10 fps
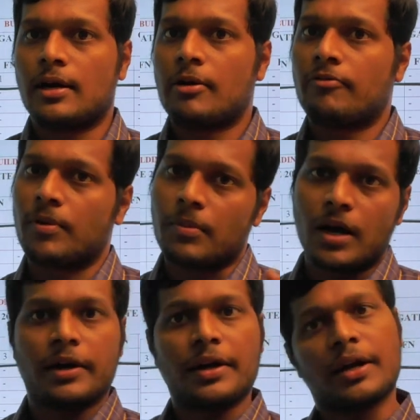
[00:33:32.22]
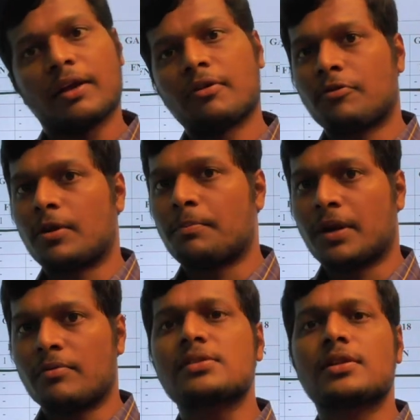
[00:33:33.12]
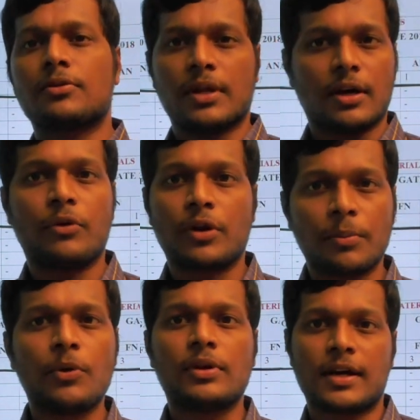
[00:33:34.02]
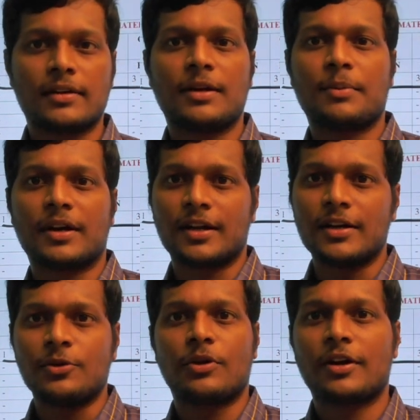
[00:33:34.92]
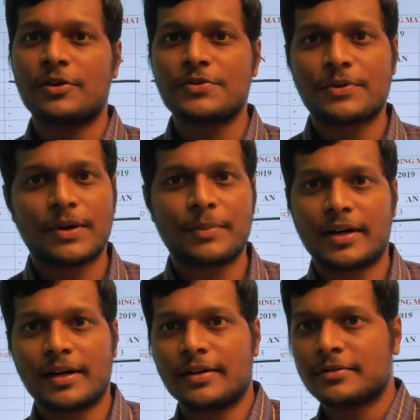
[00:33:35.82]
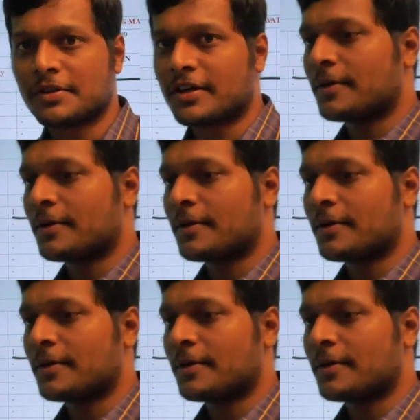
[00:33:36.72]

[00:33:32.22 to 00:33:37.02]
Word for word: from concrete even from previous. Now they have removed the other material to reduce your burden. Okay.